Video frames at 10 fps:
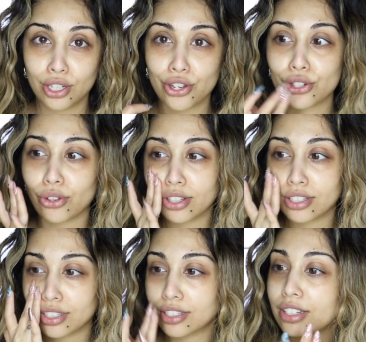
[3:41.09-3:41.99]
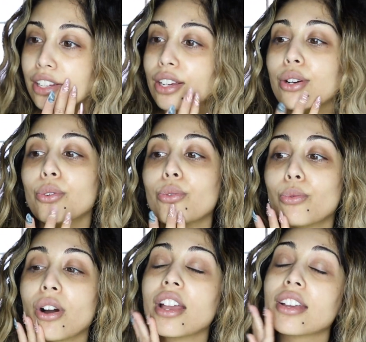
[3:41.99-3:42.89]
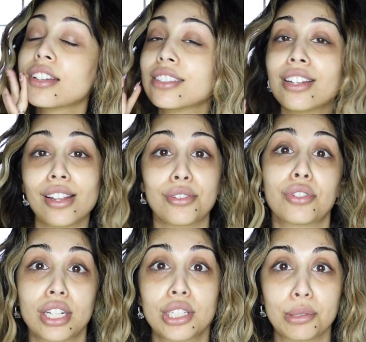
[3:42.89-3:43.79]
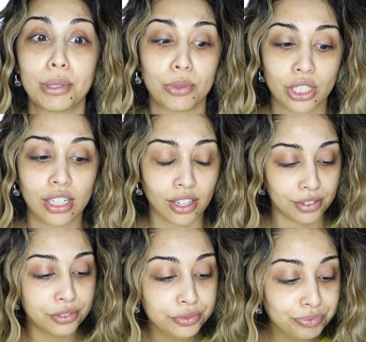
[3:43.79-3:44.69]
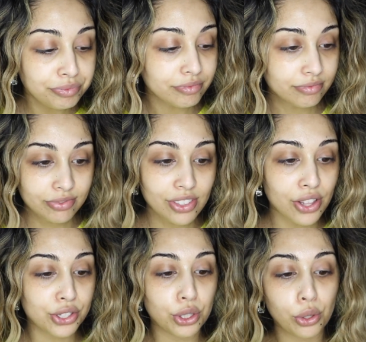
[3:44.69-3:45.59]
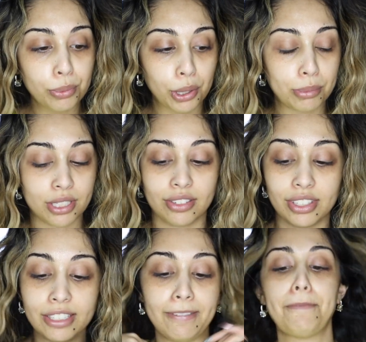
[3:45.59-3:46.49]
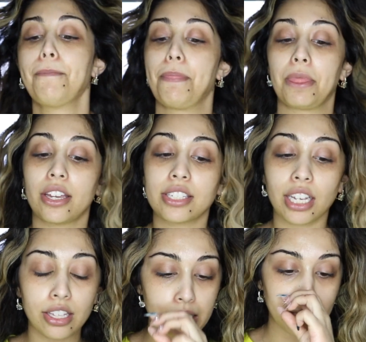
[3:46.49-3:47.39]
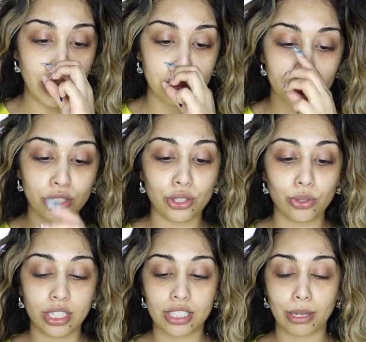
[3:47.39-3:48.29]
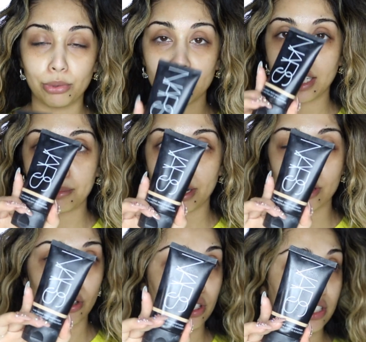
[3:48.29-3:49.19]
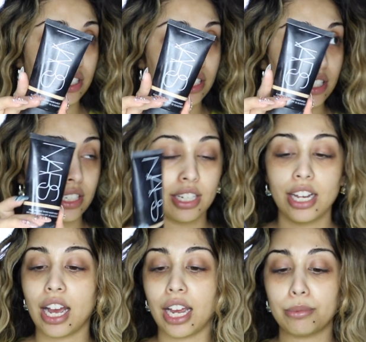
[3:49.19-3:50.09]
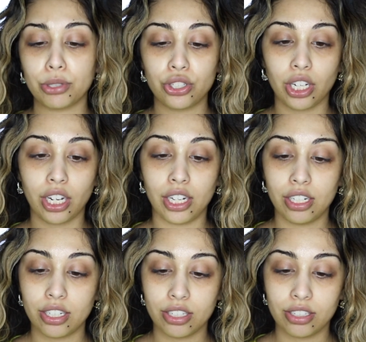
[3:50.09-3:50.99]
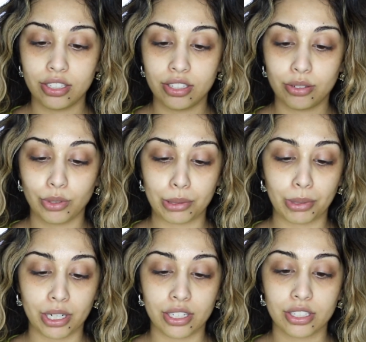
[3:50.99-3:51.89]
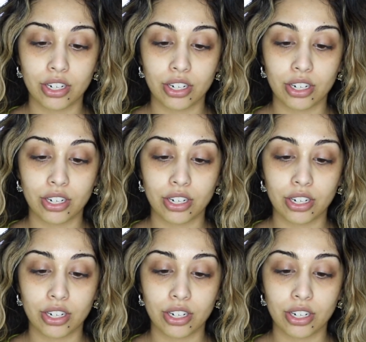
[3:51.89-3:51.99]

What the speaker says: So this is what it is delivering to me, which I love. It's the whole purpose of it. The second thing that I'm going to do is I'm going to take my NARS. I'm the shade, what am I?